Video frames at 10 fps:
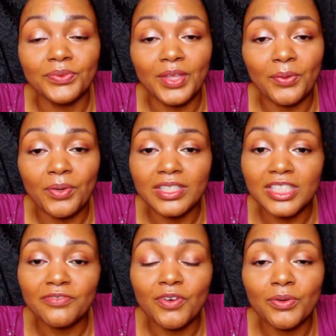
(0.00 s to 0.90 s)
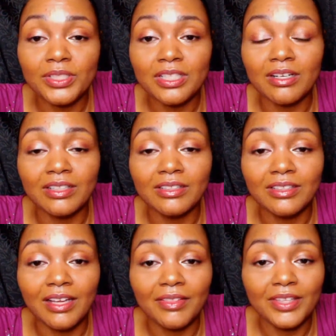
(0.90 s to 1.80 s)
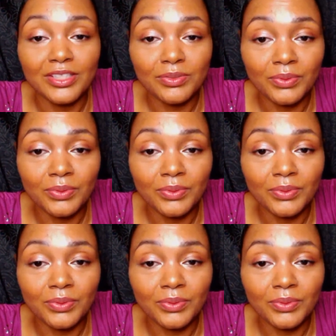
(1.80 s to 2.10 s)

they want us to focus on this